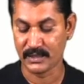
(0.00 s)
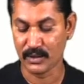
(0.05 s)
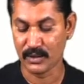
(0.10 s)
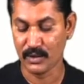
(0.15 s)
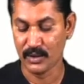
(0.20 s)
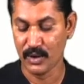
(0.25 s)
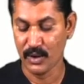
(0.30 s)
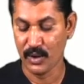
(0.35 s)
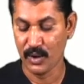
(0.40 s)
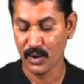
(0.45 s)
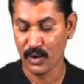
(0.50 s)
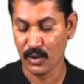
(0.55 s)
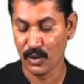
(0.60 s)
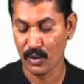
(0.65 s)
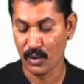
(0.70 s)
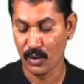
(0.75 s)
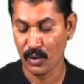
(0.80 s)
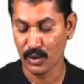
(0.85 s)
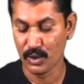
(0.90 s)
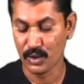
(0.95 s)
to
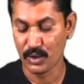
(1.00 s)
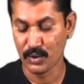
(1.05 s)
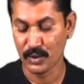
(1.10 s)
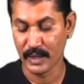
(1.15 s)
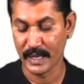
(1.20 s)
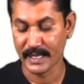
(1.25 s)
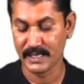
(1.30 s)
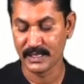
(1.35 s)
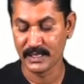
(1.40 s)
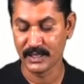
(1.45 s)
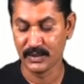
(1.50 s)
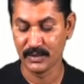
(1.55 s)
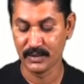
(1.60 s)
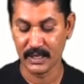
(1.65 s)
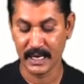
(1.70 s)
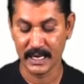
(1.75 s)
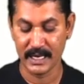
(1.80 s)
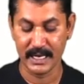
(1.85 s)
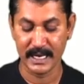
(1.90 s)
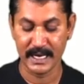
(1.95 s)
code to execute
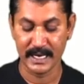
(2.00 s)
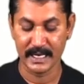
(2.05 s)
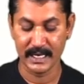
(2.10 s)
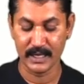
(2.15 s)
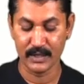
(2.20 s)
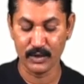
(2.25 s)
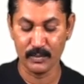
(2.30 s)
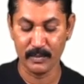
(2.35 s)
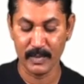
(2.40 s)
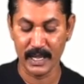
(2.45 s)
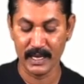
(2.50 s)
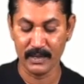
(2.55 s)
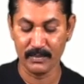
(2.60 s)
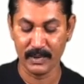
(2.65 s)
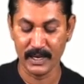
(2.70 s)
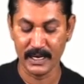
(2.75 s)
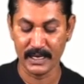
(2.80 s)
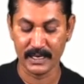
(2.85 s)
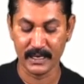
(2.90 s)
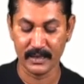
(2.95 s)
and data to
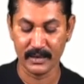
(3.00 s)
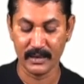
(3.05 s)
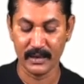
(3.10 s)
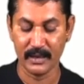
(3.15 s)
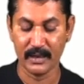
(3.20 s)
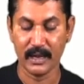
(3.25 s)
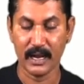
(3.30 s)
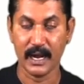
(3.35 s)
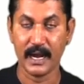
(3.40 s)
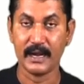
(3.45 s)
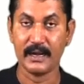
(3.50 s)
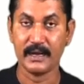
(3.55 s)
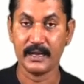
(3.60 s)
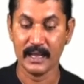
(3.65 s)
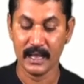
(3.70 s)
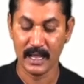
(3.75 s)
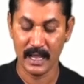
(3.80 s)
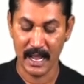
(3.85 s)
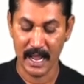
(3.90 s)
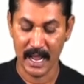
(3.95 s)
manipulate, and
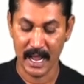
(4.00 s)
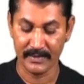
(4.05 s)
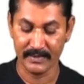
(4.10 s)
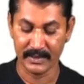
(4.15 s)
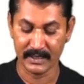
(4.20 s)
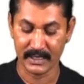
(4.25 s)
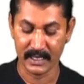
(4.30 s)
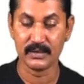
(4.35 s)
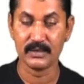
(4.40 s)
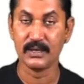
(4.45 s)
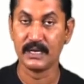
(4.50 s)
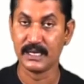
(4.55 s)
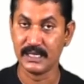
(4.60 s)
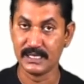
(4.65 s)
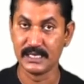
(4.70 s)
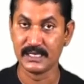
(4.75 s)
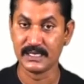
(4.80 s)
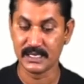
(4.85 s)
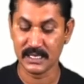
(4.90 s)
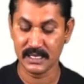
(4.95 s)
having the
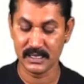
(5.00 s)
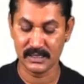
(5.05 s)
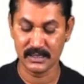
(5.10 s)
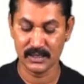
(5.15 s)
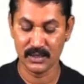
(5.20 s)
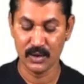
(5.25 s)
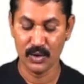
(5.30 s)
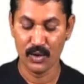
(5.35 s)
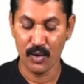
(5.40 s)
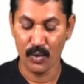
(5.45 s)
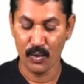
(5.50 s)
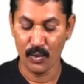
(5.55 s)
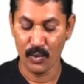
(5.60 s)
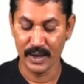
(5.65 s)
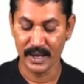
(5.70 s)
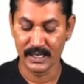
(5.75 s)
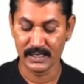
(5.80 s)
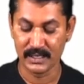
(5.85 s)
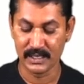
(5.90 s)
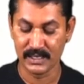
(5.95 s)
registers,
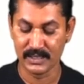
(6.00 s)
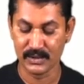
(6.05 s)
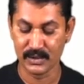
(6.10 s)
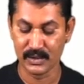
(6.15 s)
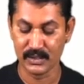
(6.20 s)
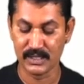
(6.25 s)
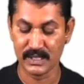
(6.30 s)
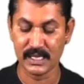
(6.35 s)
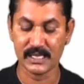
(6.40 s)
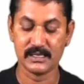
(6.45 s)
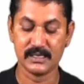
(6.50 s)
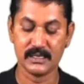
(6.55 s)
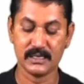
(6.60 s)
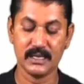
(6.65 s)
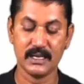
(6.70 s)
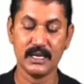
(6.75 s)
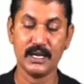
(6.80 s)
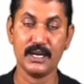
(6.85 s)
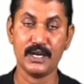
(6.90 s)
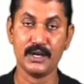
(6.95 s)
OS resources
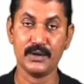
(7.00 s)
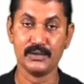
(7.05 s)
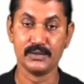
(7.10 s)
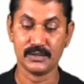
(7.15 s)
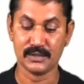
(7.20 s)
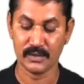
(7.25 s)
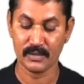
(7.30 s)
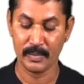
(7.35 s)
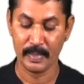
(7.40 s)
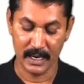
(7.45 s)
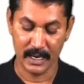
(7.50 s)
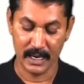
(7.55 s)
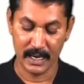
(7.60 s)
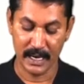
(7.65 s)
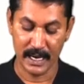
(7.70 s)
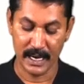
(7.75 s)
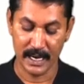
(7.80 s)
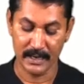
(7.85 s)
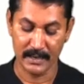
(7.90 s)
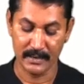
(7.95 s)
in use.
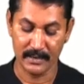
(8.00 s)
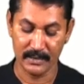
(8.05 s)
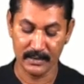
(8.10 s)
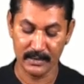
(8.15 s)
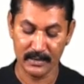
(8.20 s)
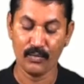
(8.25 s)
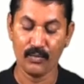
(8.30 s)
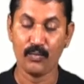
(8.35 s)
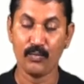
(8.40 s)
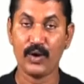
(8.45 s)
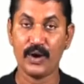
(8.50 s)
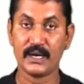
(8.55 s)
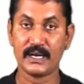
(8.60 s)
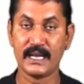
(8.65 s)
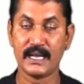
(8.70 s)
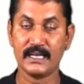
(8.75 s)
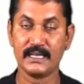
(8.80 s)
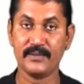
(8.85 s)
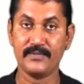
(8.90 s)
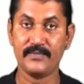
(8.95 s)
And what
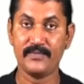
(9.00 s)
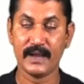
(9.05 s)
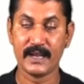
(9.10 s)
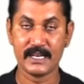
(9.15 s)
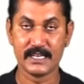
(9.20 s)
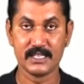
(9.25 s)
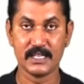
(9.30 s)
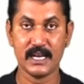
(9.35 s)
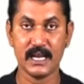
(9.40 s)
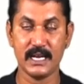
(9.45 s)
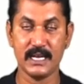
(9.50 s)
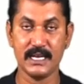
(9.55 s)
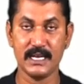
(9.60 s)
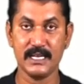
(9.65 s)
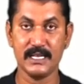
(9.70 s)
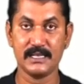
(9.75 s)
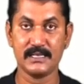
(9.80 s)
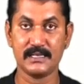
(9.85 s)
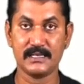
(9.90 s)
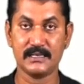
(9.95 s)
are the
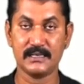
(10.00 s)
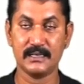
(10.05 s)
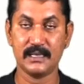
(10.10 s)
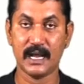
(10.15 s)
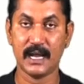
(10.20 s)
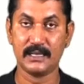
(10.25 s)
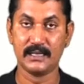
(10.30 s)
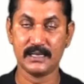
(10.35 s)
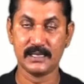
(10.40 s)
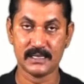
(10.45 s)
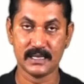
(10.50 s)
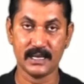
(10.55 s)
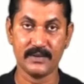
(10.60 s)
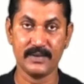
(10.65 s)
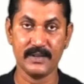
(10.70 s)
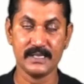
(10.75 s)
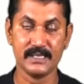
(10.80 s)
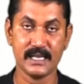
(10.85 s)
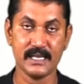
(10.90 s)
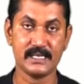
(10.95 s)
functionalities or the
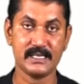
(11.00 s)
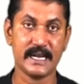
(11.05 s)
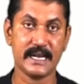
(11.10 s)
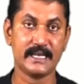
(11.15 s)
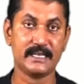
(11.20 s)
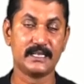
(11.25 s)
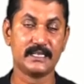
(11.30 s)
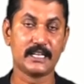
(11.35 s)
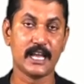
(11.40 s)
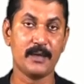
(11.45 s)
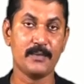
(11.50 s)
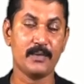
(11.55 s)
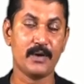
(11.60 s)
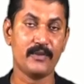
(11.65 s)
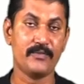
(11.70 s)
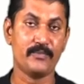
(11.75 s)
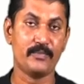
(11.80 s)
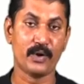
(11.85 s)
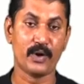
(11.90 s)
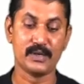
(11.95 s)
services at the time
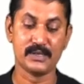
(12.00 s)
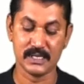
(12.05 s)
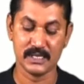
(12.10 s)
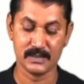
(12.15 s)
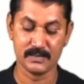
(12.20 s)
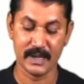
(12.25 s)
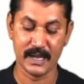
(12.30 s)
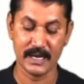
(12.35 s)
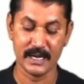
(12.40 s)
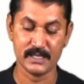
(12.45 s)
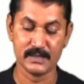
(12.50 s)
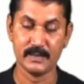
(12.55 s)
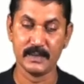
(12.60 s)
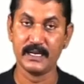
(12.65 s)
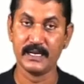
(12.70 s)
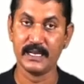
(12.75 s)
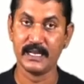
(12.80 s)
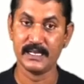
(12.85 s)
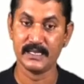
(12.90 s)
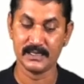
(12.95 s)
of process
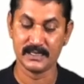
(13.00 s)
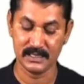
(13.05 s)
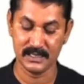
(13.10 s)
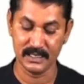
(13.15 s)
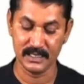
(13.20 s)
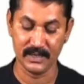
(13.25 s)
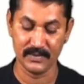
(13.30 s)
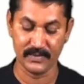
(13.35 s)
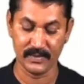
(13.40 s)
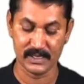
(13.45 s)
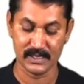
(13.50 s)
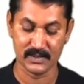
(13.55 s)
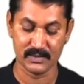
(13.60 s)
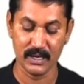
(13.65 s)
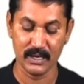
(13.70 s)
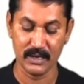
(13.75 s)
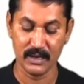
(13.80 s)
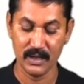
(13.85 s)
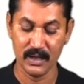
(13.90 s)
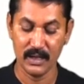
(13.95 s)
management is, see the first
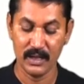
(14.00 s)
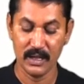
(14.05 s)
one.